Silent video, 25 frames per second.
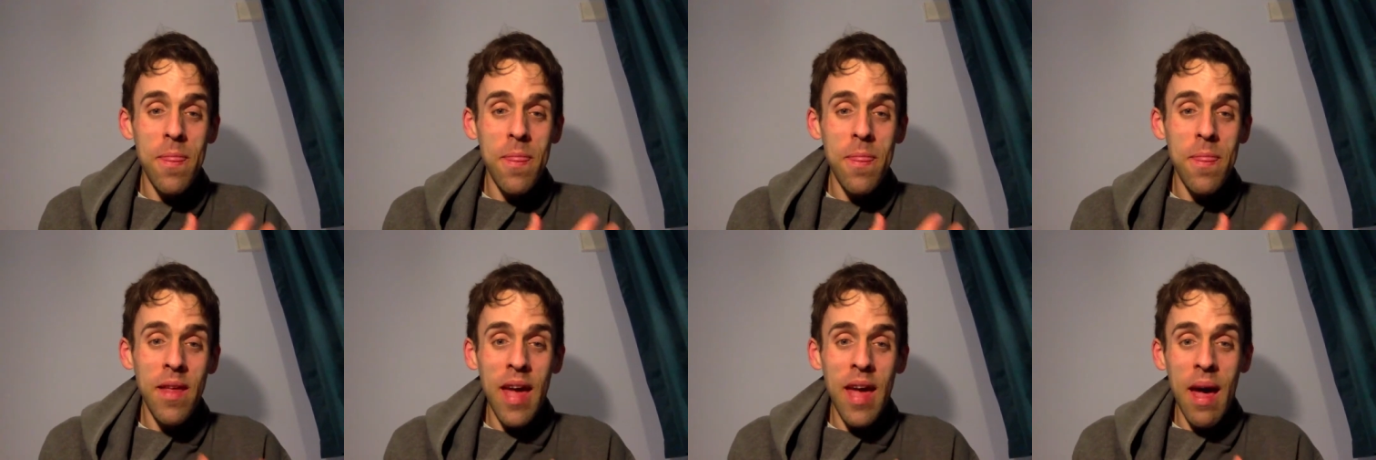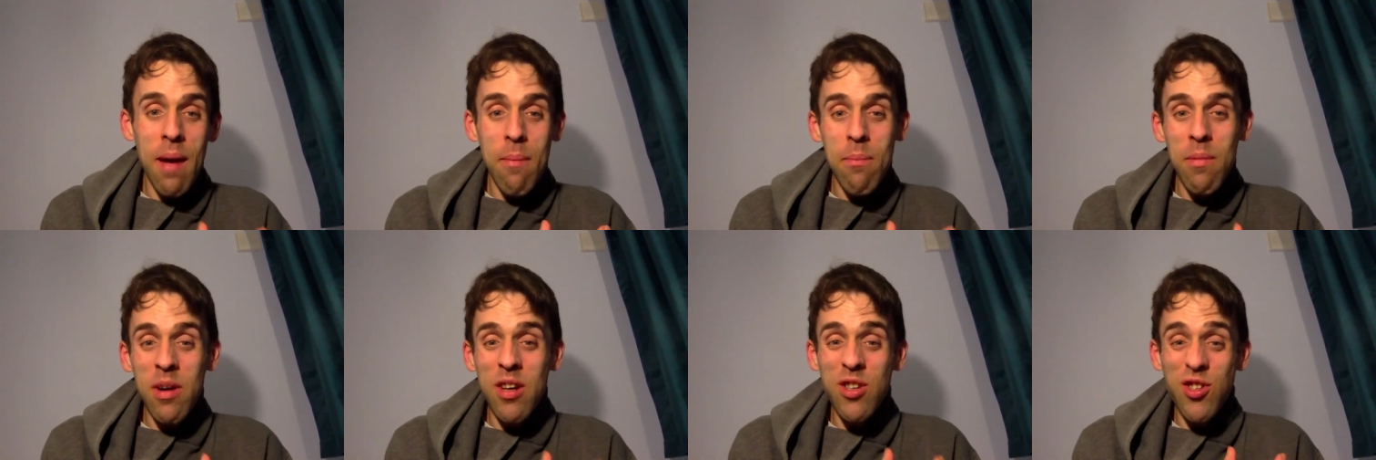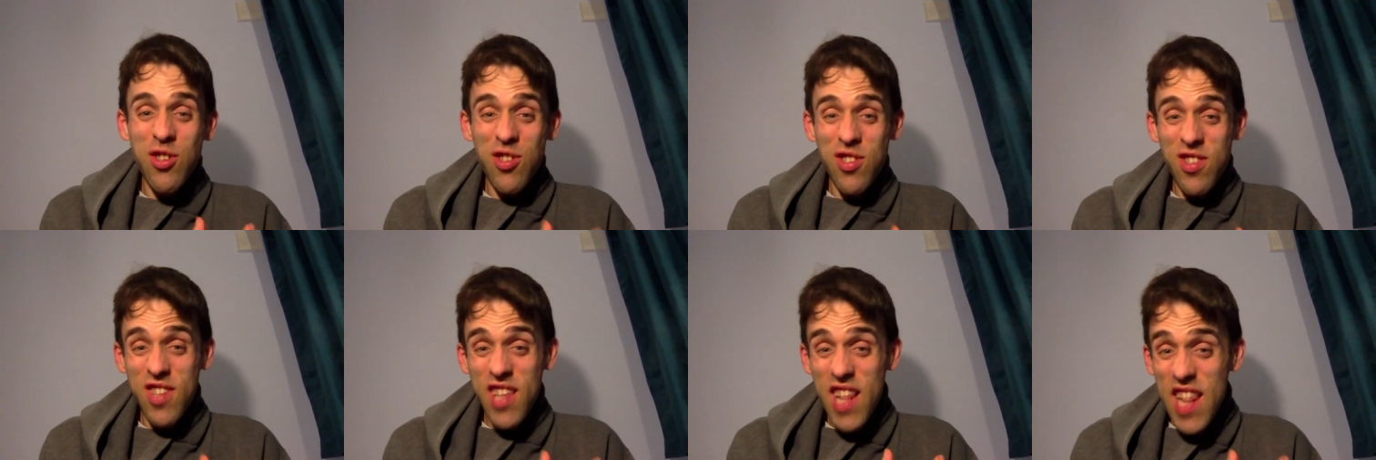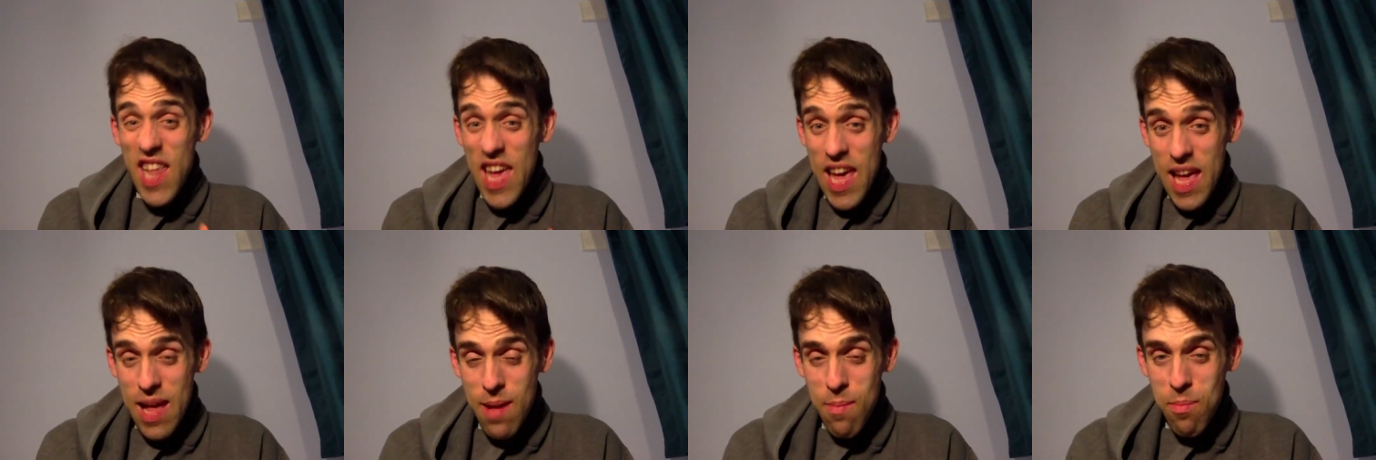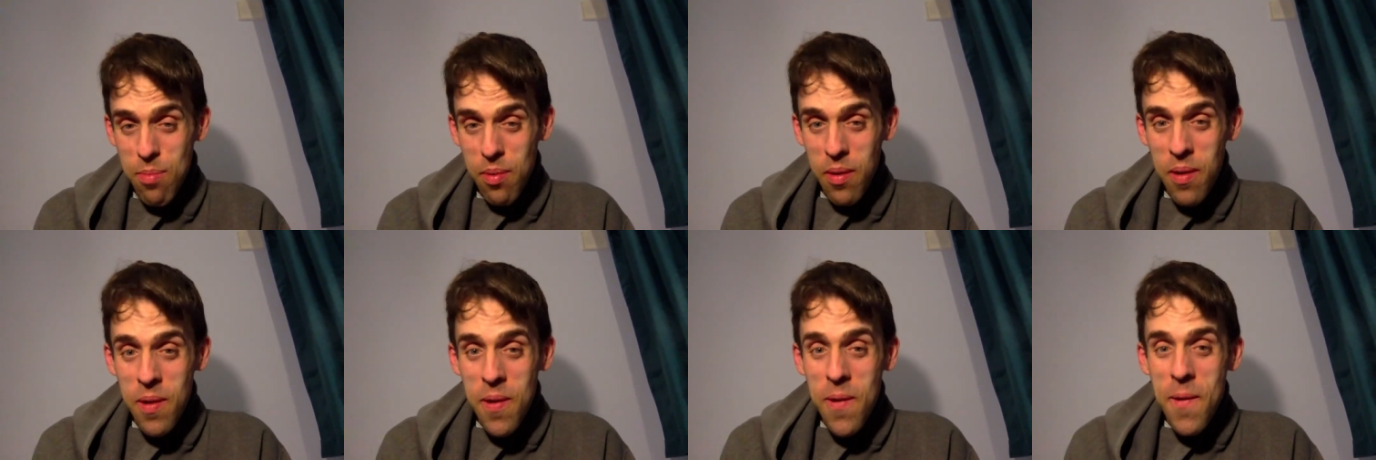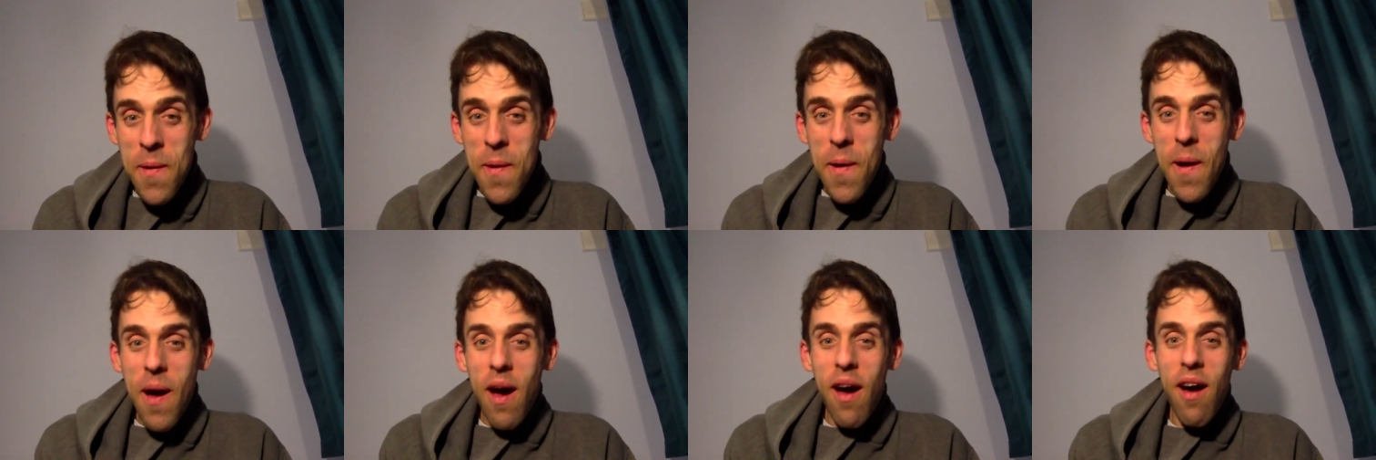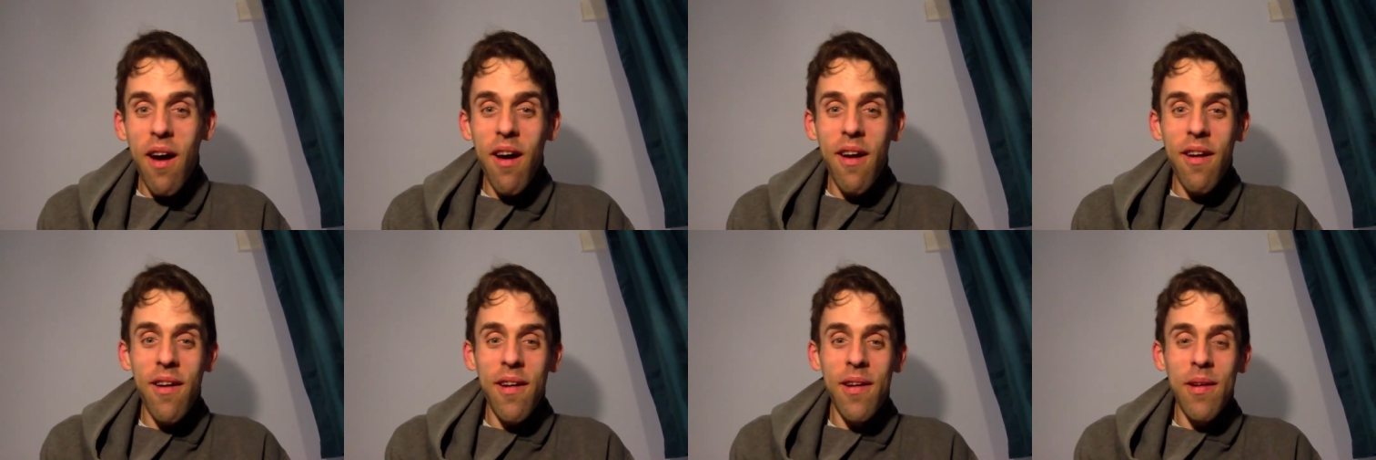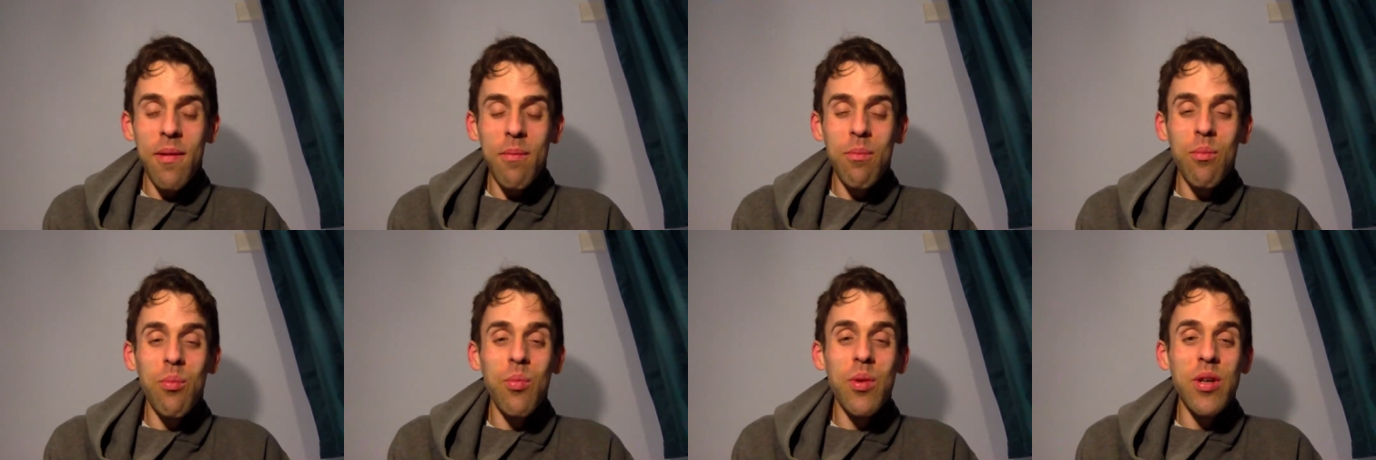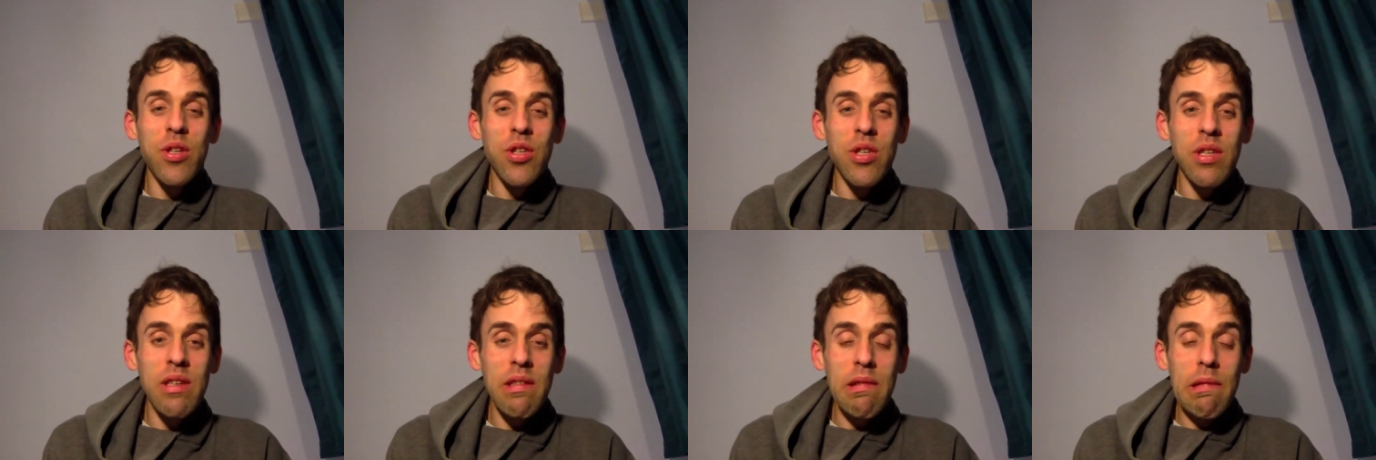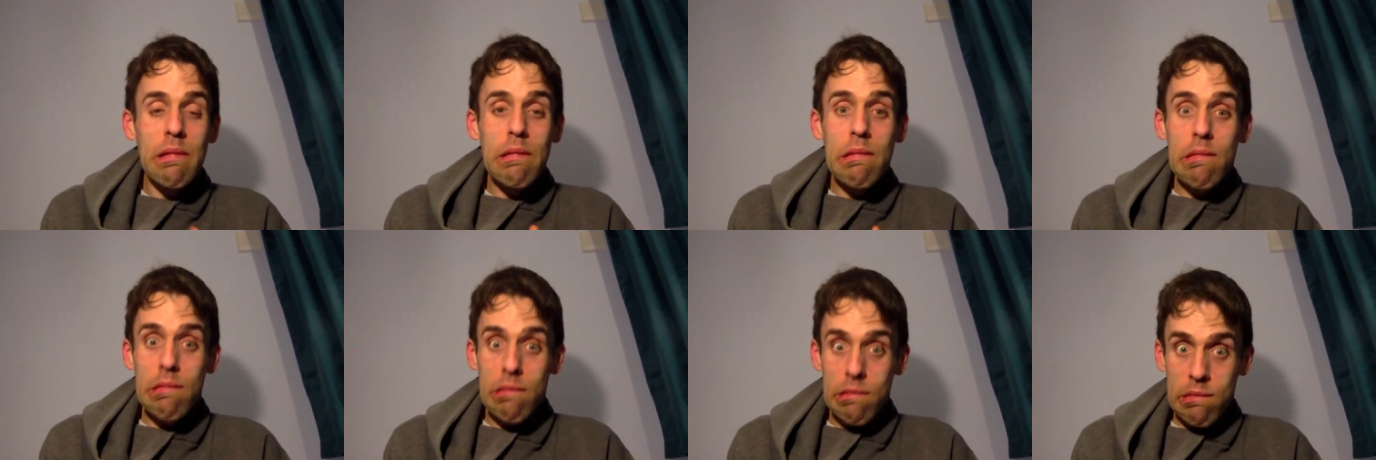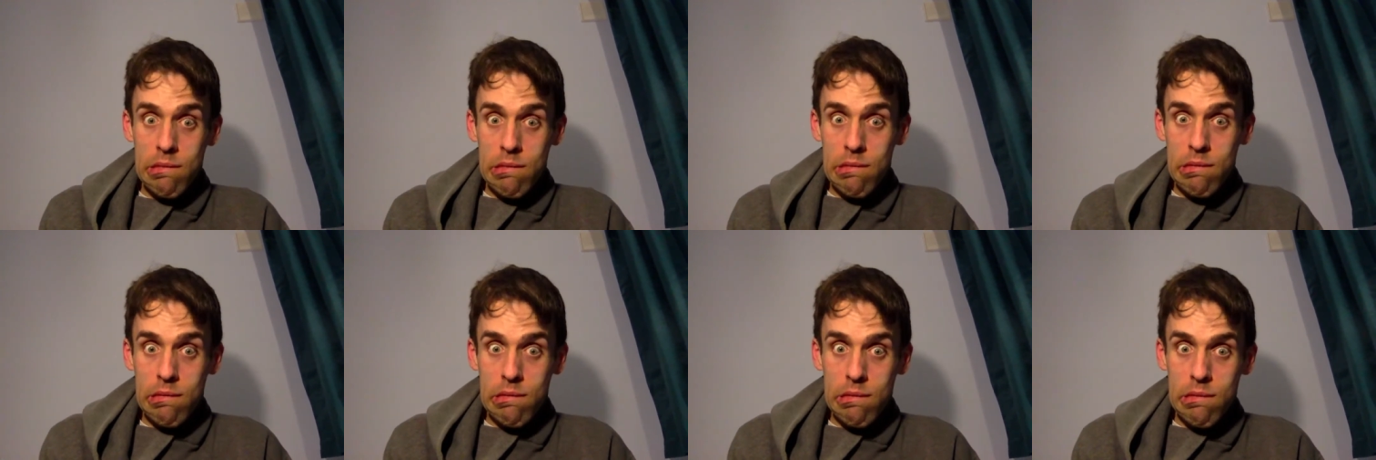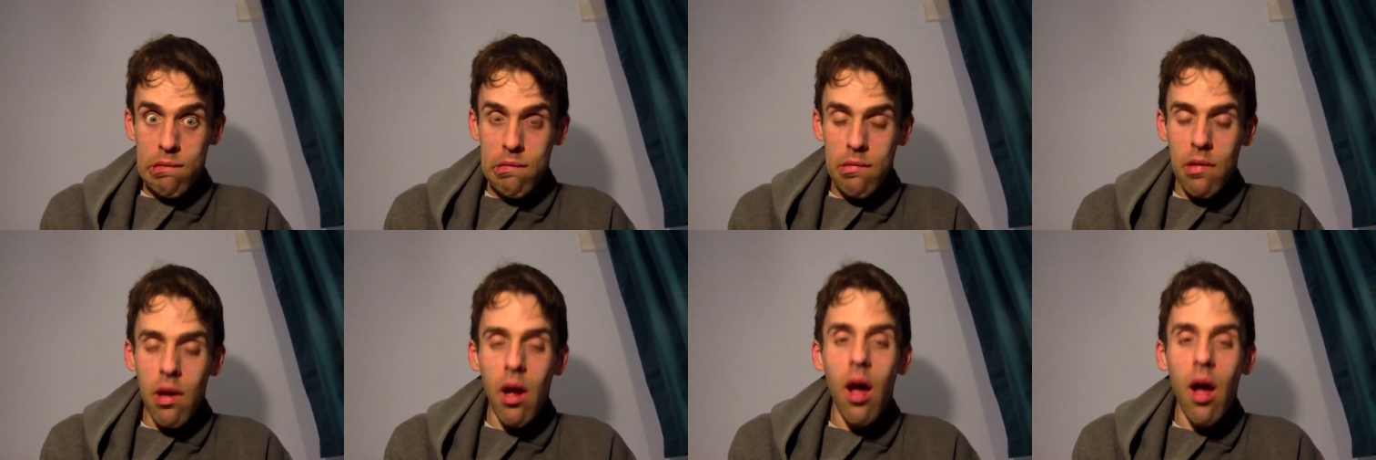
get much sleep, um, which is uh,